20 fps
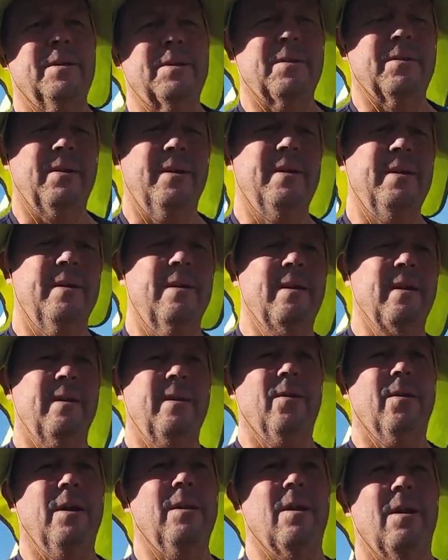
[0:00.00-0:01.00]
So I
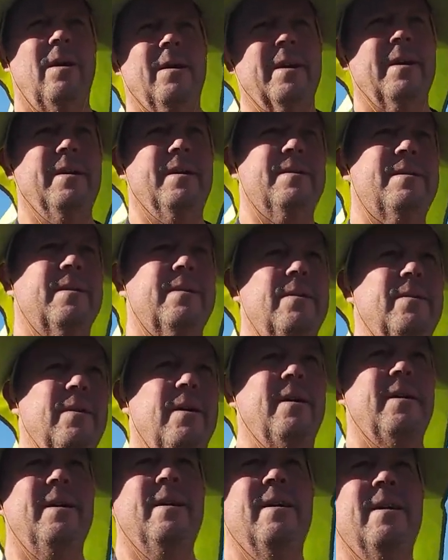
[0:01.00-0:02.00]
you know I log into
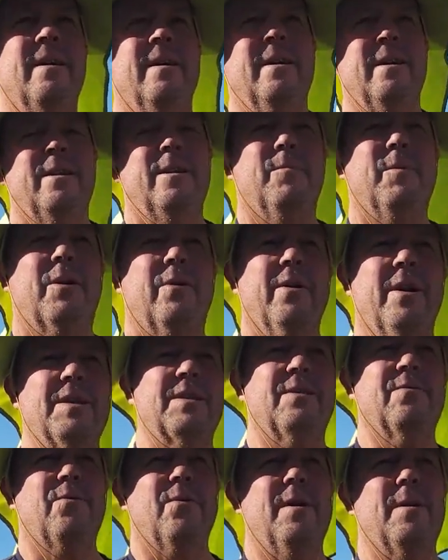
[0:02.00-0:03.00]
uh, the
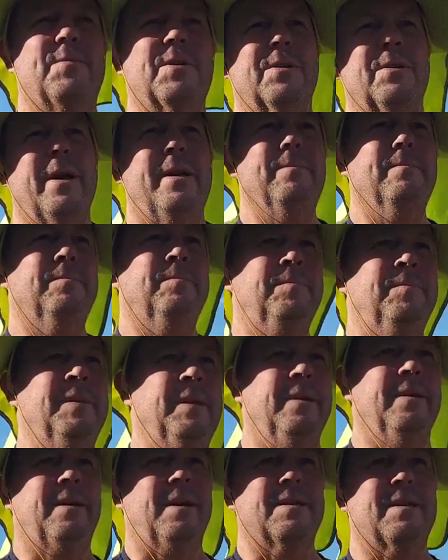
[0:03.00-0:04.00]
Progressive website
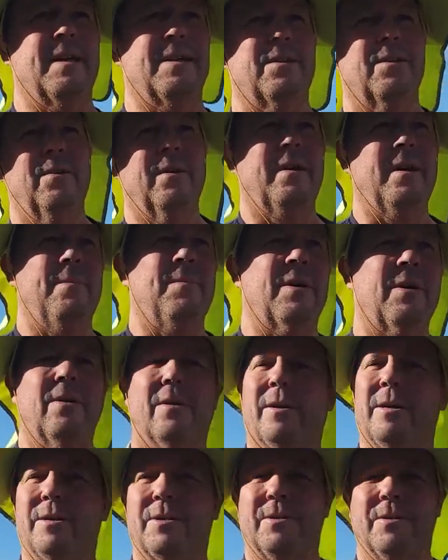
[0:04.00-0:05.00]
because that's who I got my
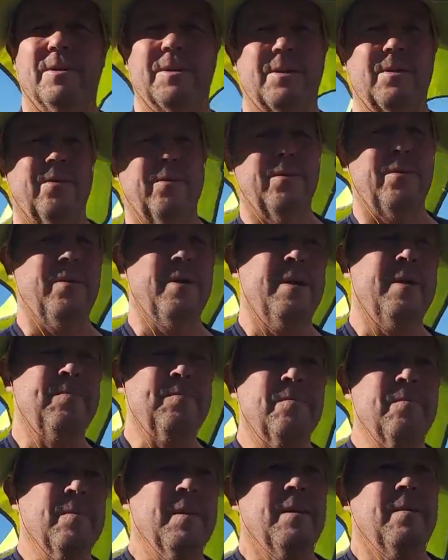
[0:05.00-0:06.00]
car insurance through.
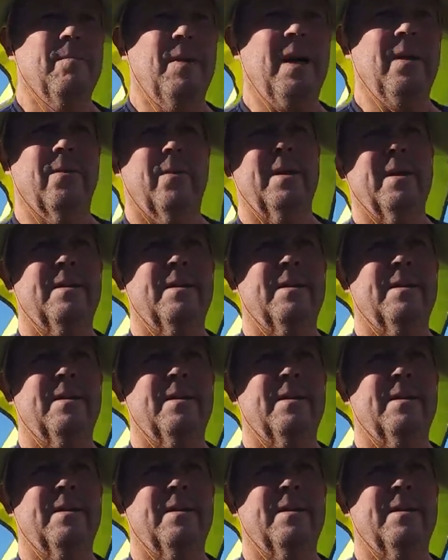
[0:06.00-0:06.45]
By the way,